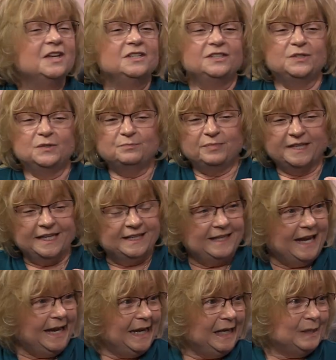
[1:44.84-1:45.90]
do play
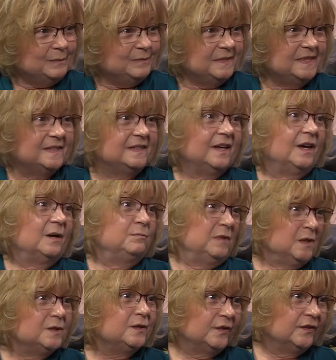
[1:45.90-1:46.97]
games,
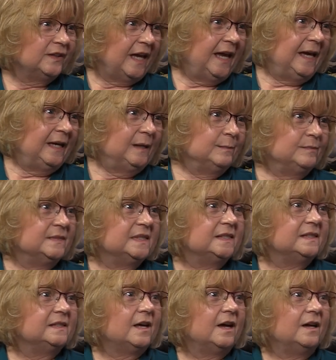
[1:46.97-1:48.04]
musical
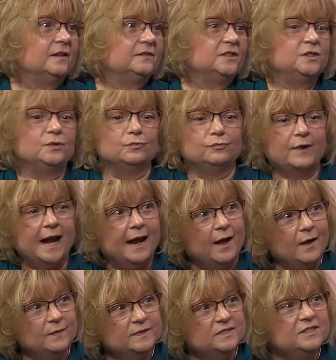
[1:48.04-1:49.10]
games, do
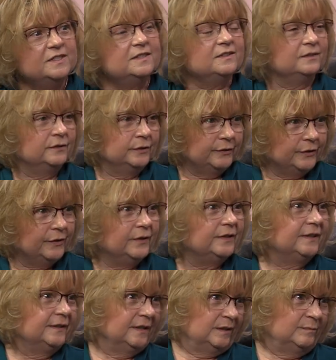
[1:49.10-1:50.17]
rounds, just learn
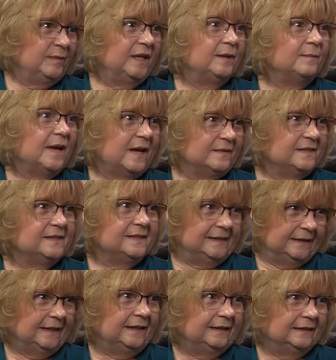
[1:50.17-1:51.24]
a little bit about
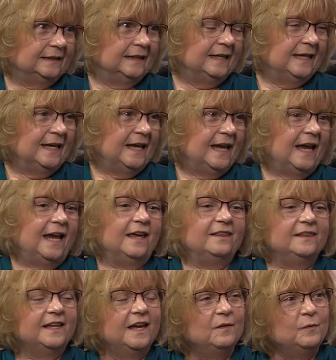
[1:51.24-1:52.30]
singing.
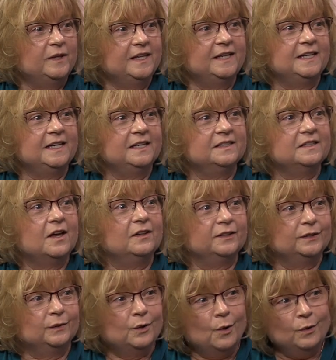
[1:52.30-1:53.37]
And then when they get a
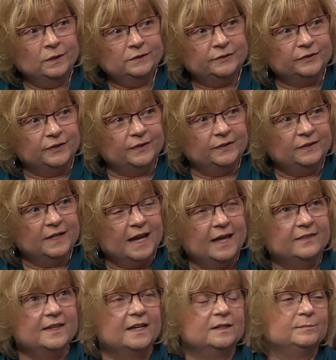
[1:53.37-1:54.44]
little older,
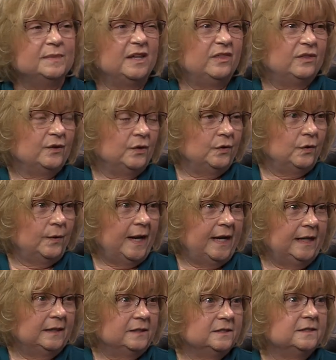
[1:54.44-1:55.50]
and that'll be 3rd
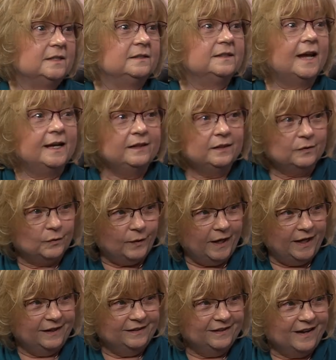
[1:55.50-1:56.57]
grade to 9th
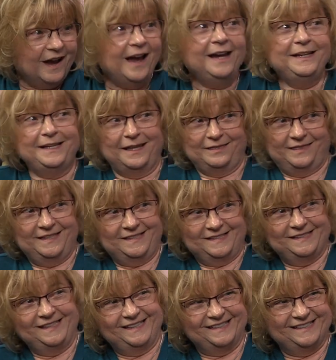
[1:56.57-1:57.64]
grade, I get
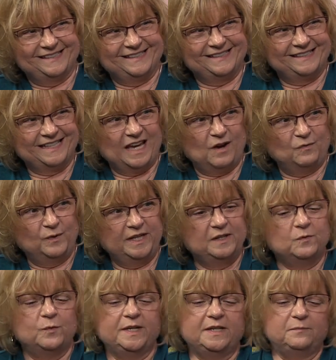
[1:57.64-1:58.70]
these kids, and
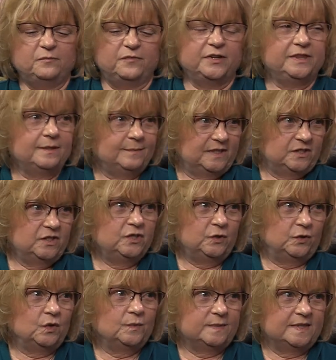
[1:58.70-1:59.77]
we put them in 2
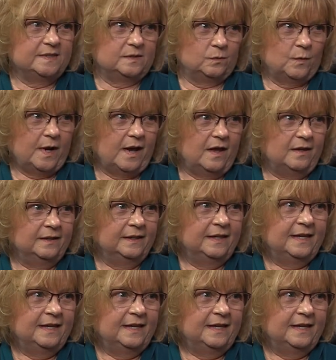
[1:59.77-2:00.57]
groups as well.